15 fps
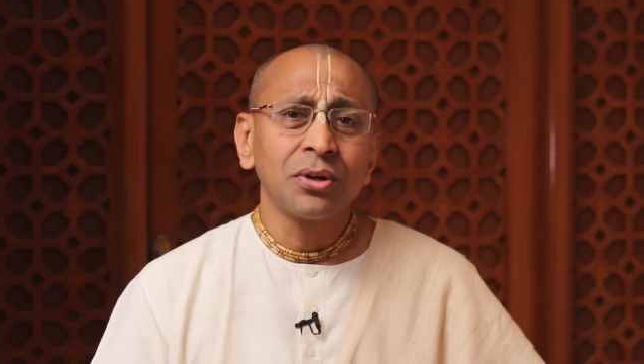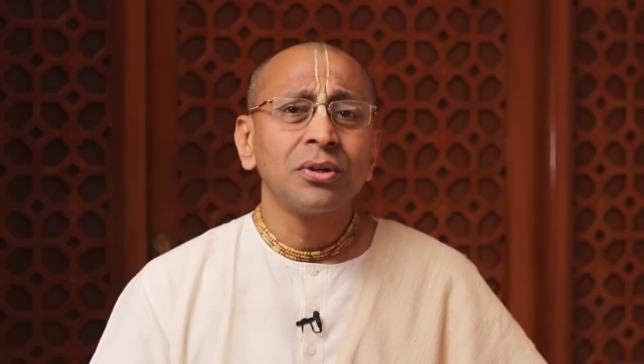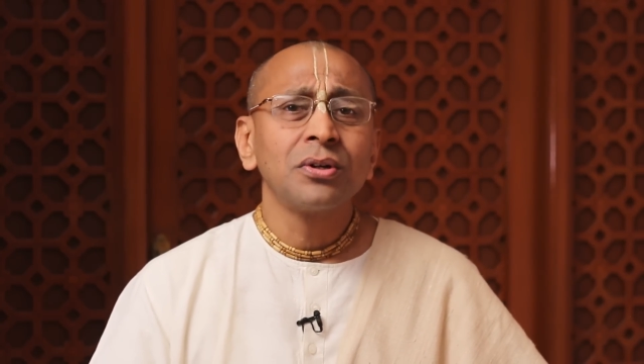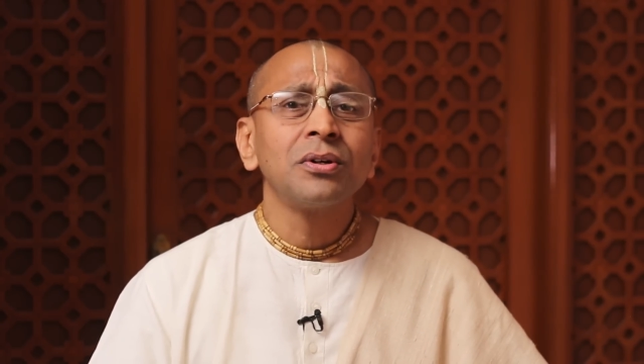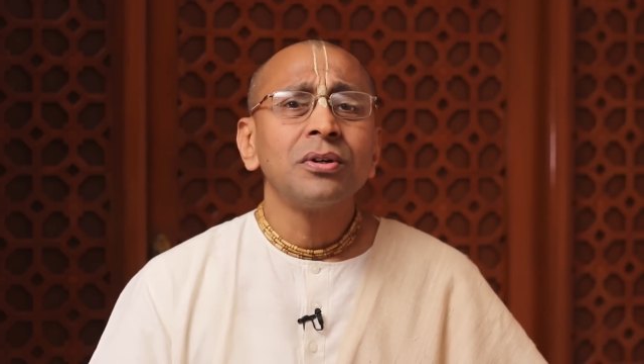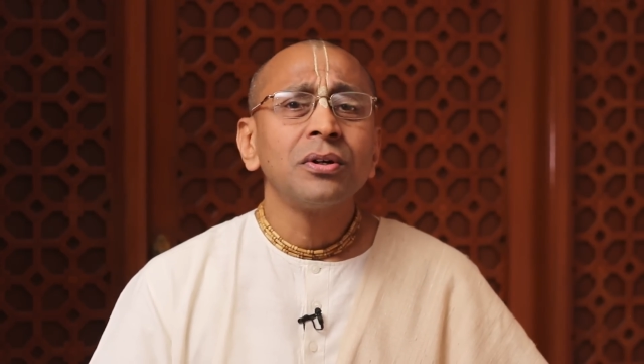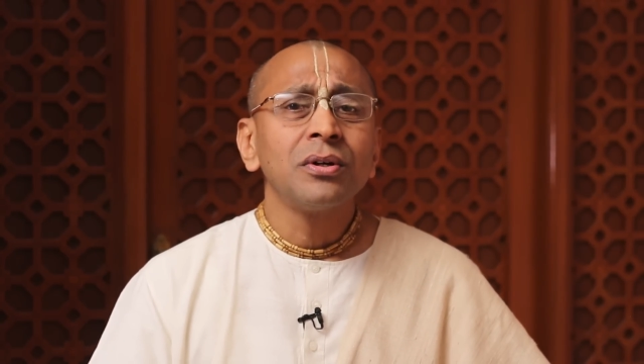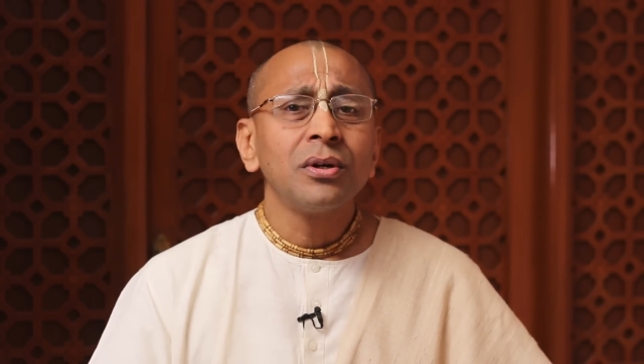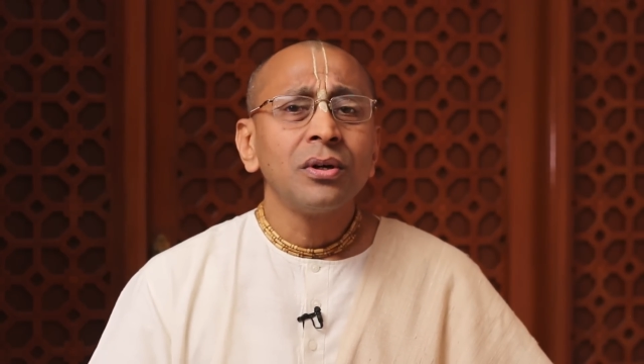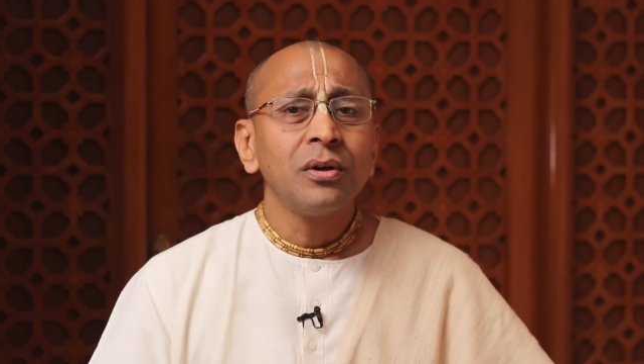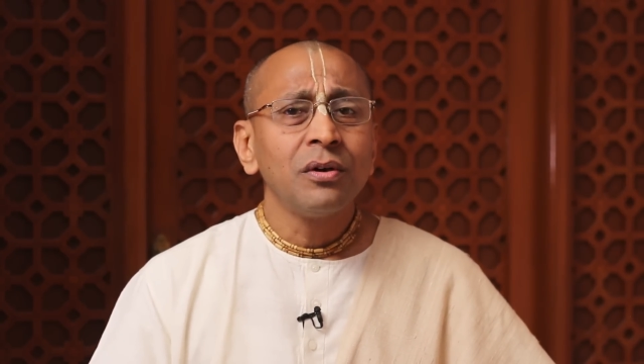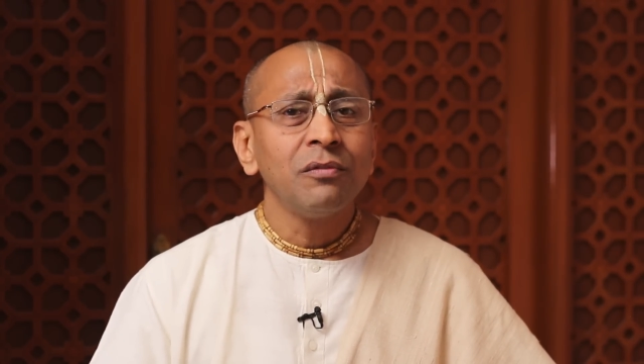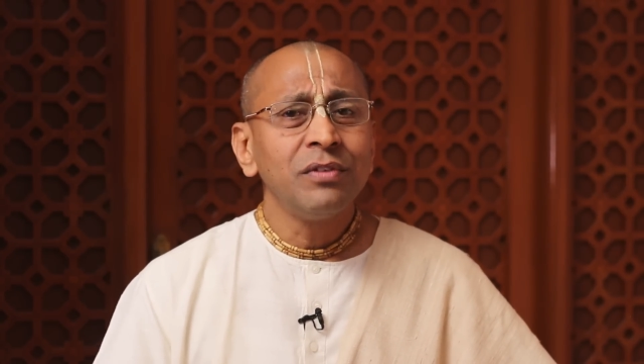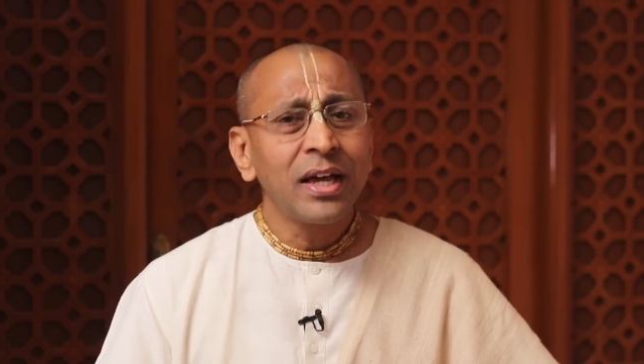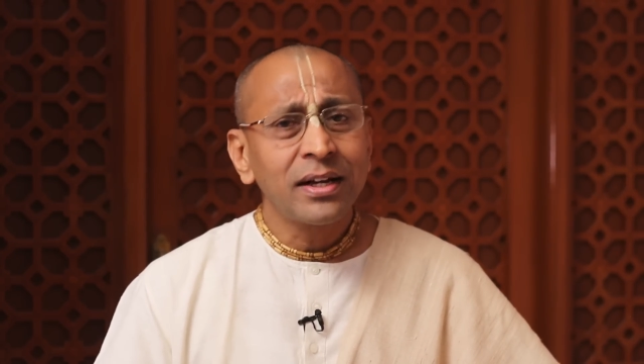So
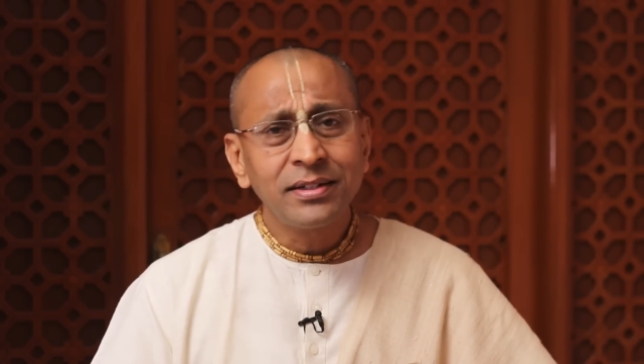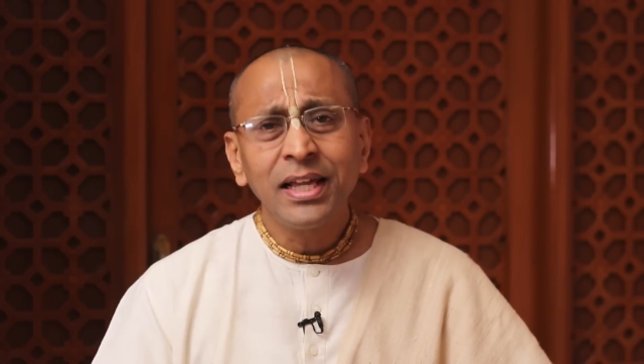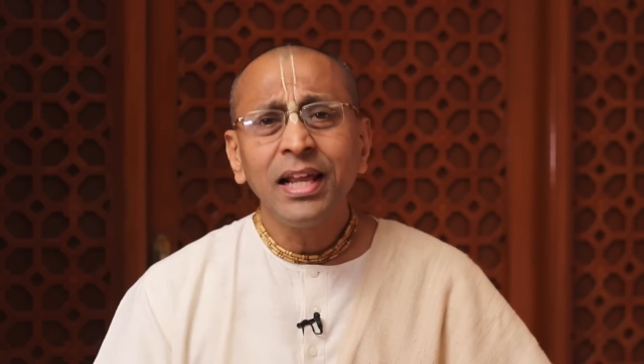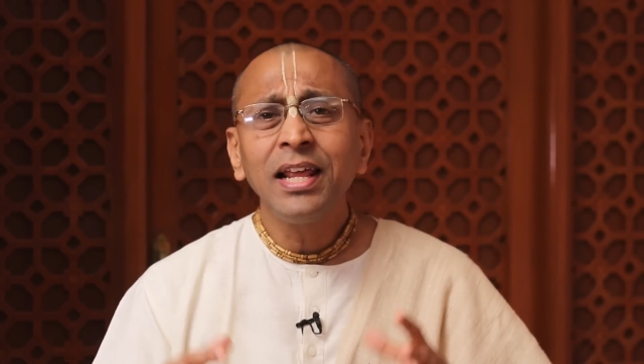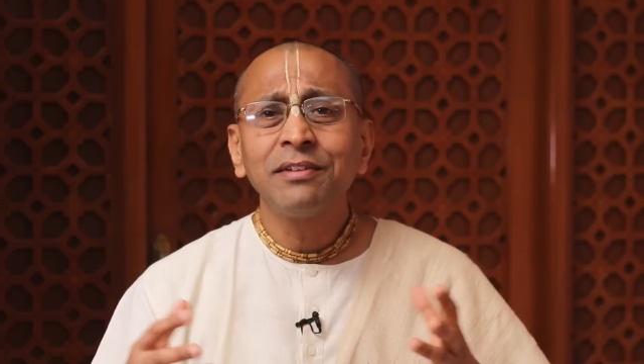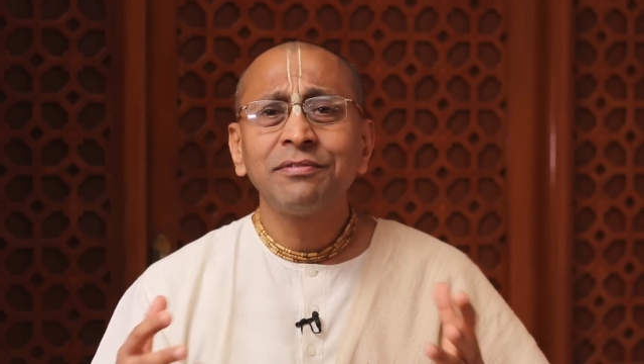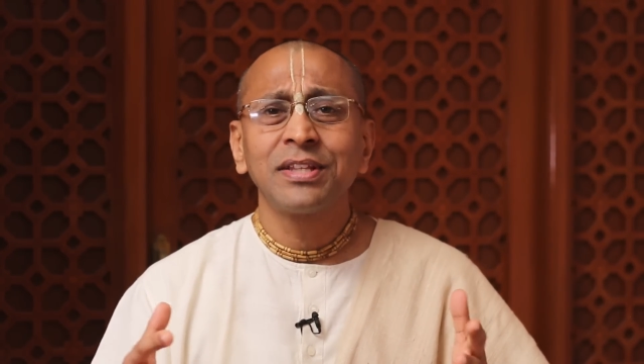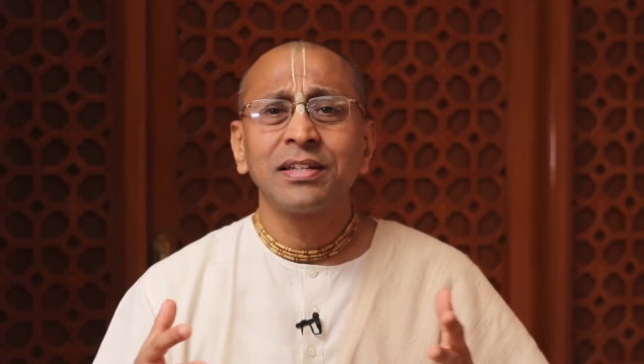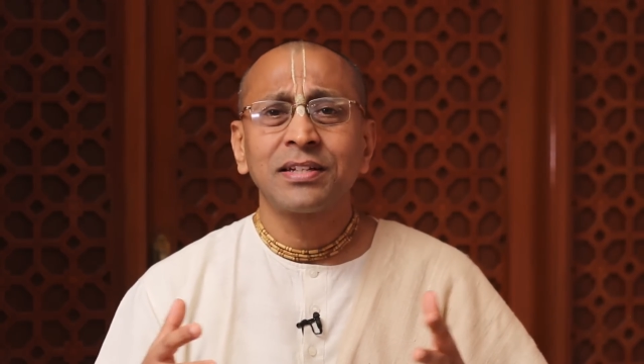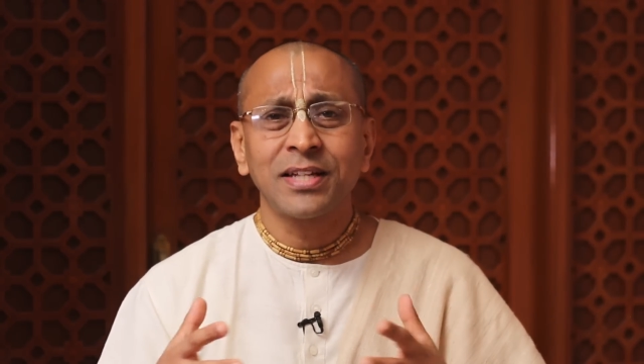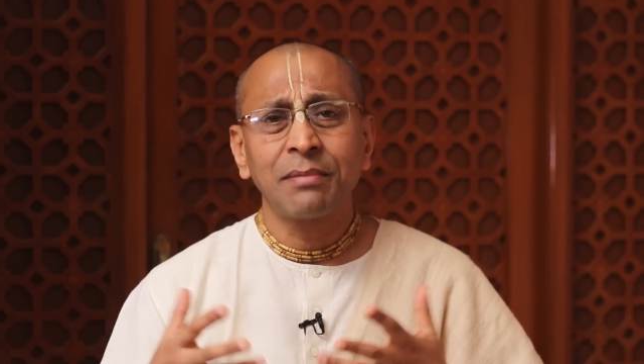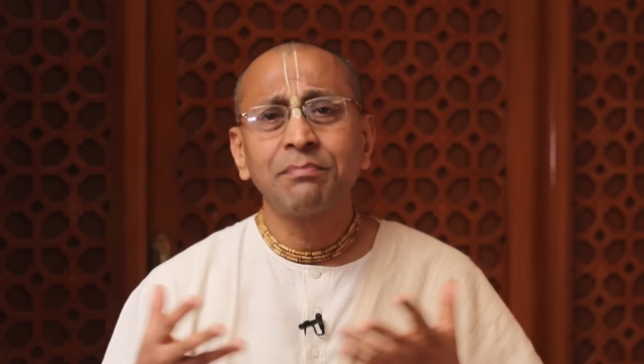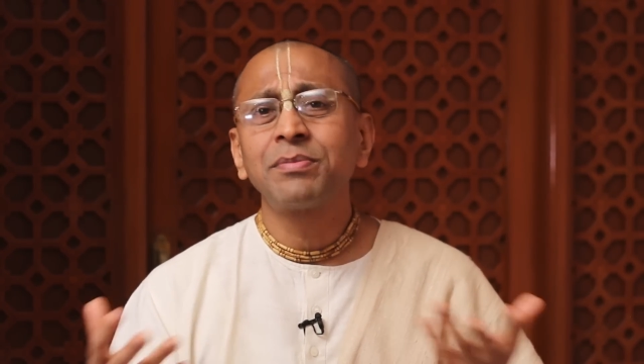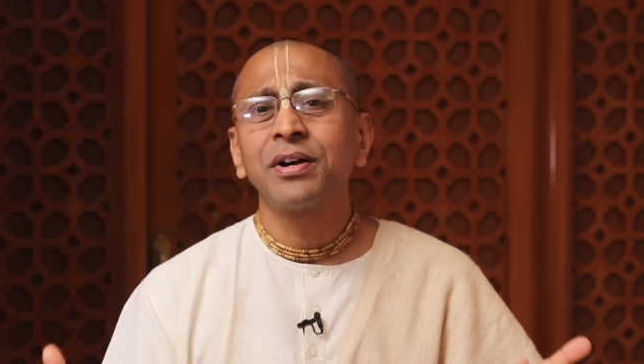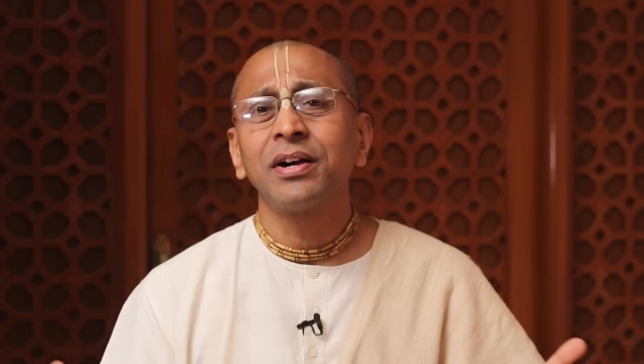we are dealing
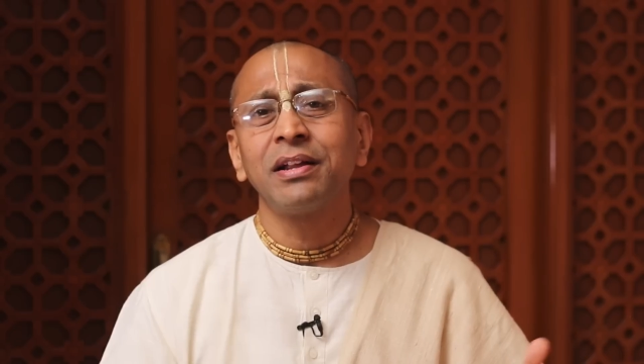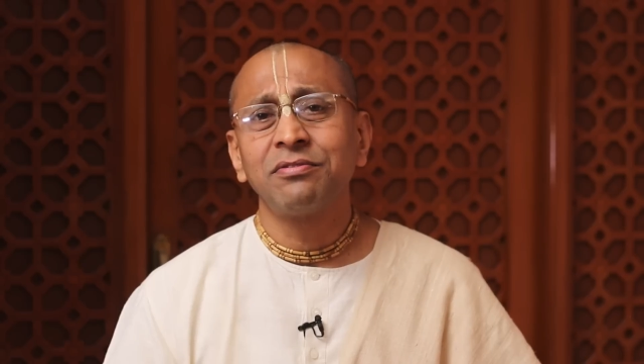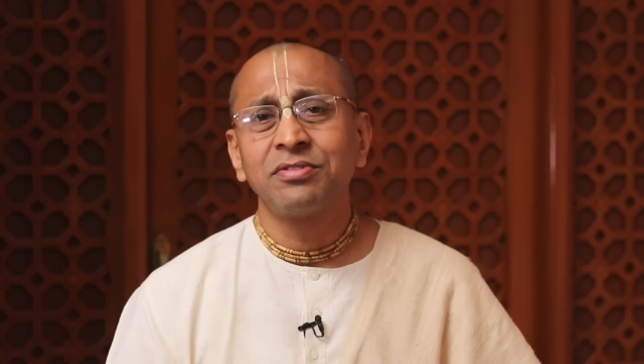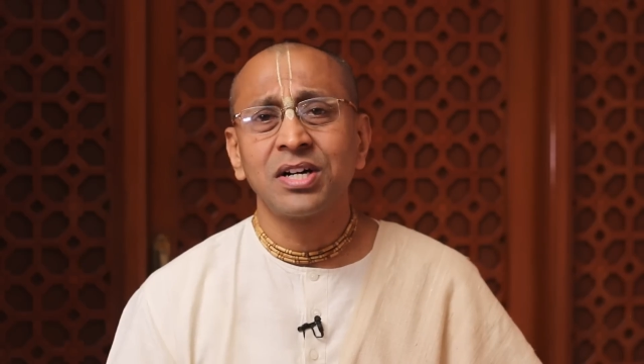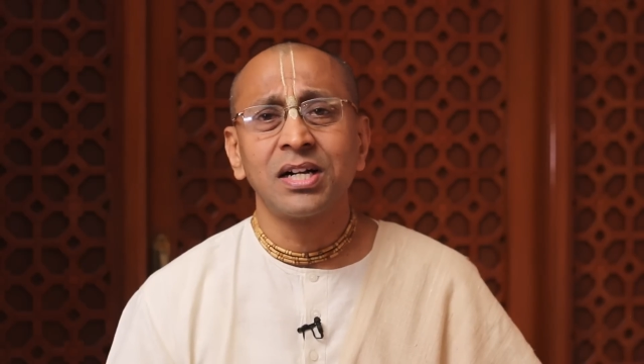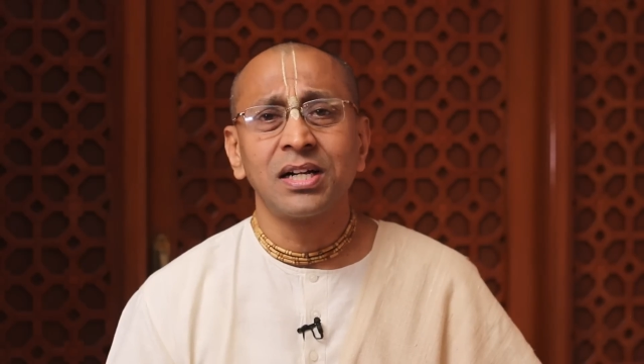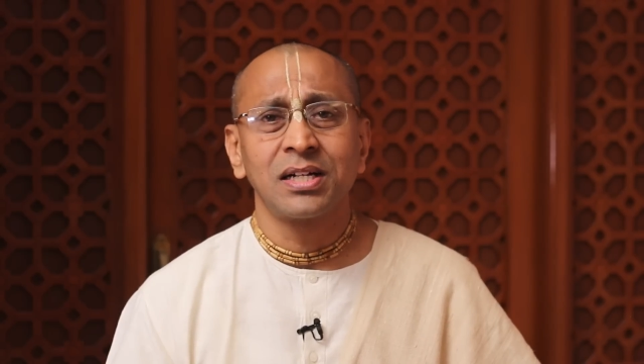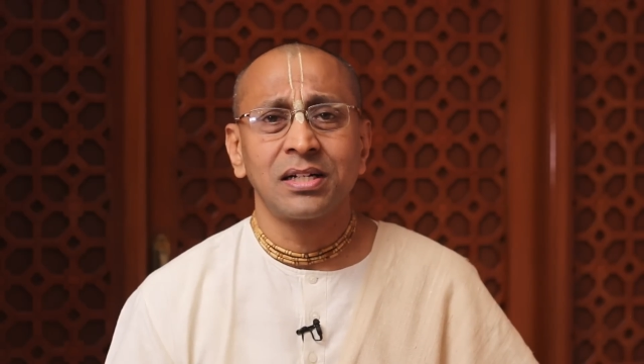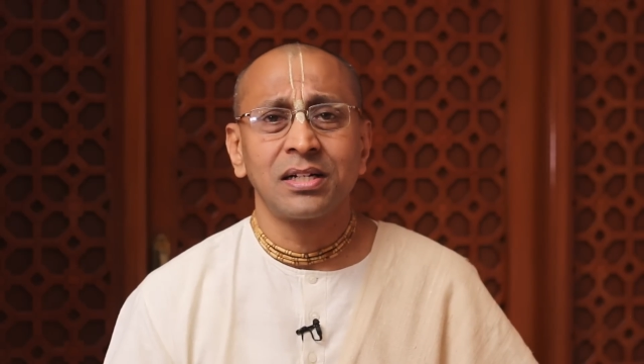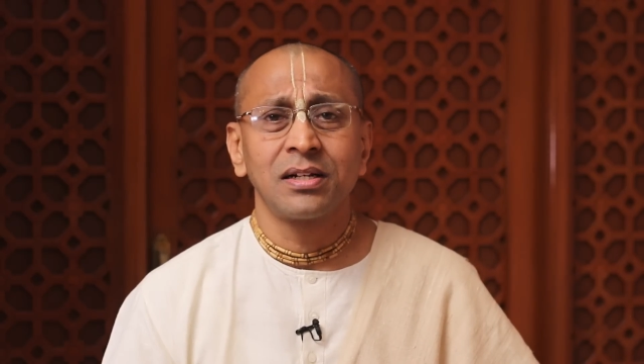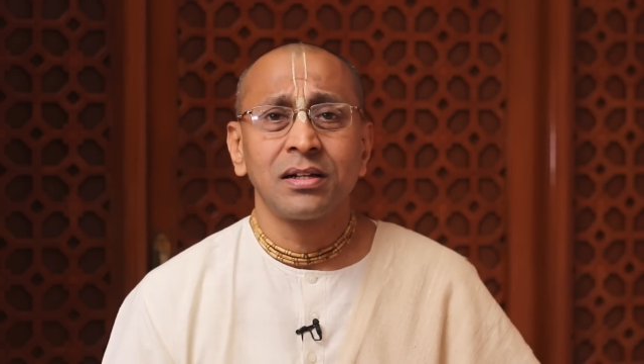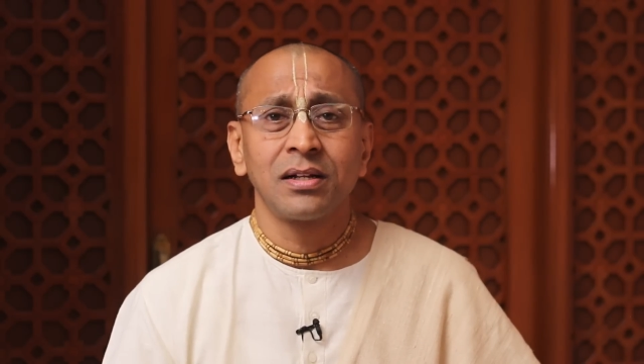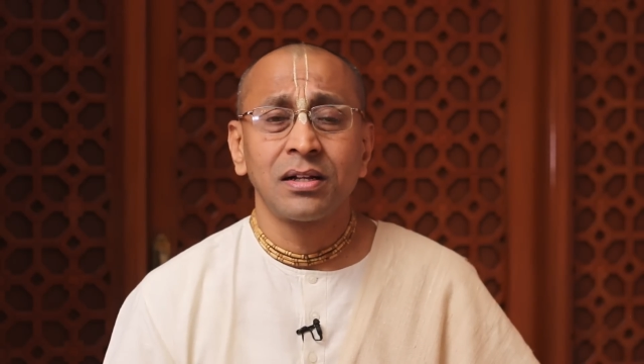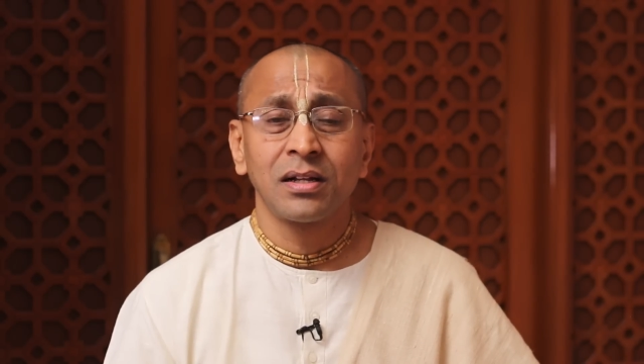with a temporary world,